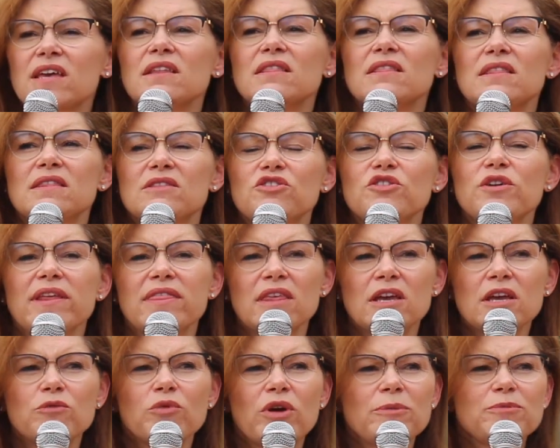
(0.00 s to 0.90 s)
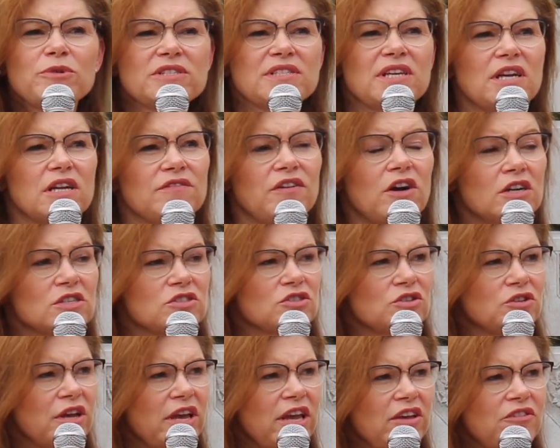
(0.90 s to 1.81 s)
think Representative
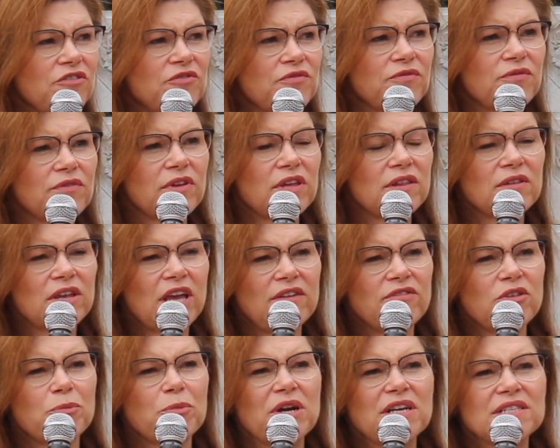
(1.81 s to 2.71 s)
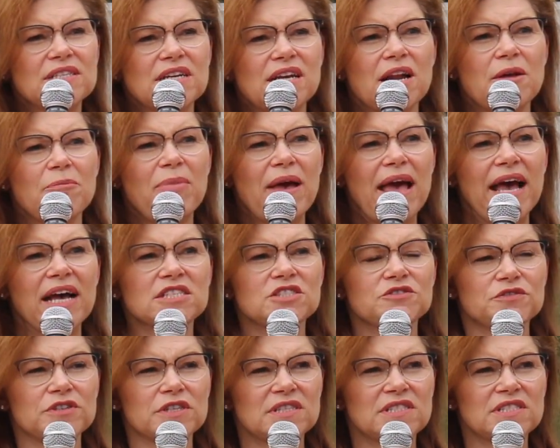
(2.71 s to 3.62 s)
Hartzler gave the president a
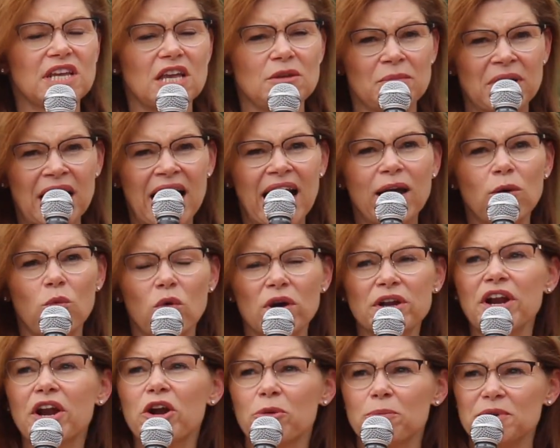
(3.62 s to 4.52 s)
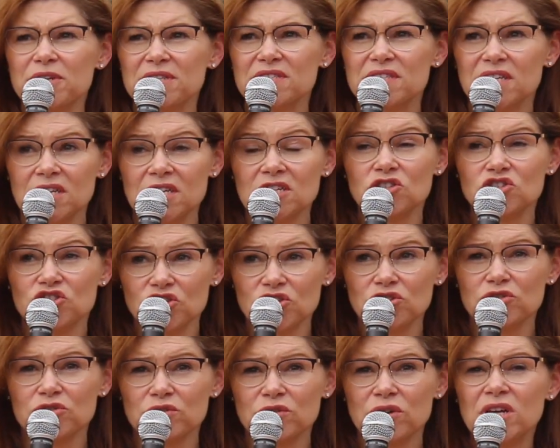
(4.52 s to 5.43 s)
pass for his statement? I 100%
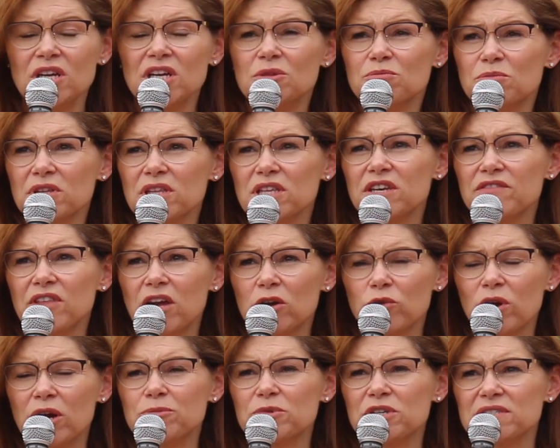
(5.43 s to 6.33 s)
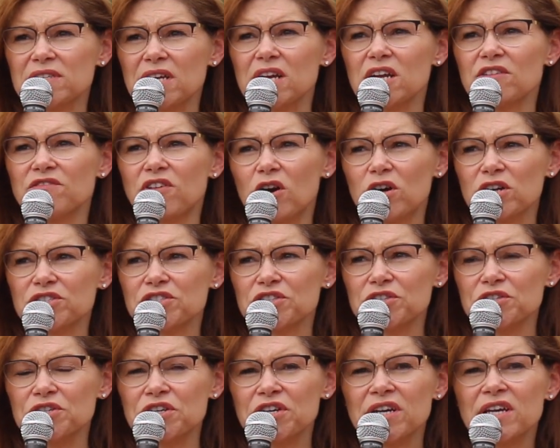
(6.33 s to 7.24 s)
do believe that Representative
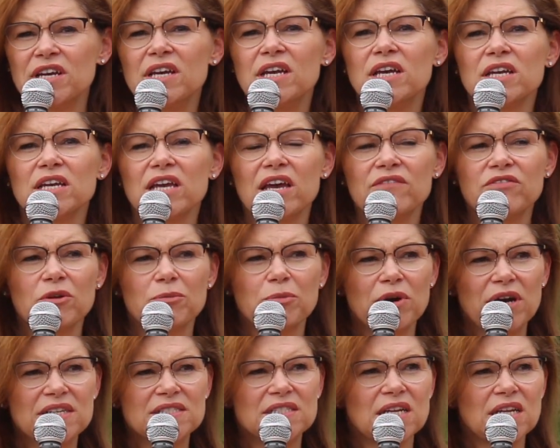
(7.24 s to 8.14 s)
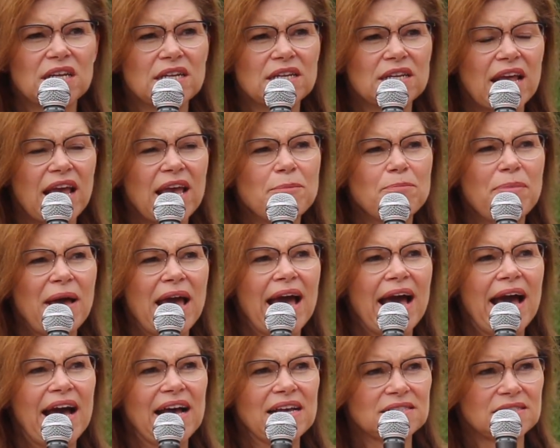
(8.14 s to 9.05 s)
Hartzler gave the president a
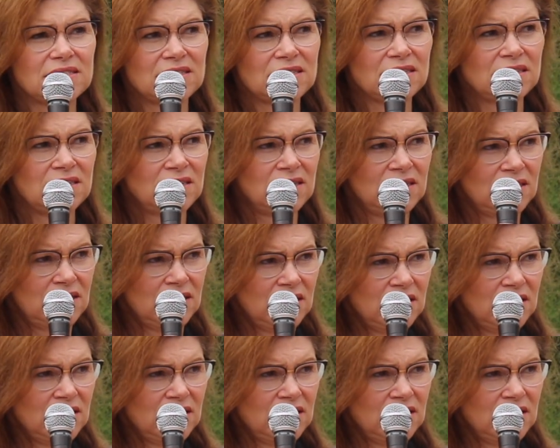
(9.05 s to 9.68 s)
pass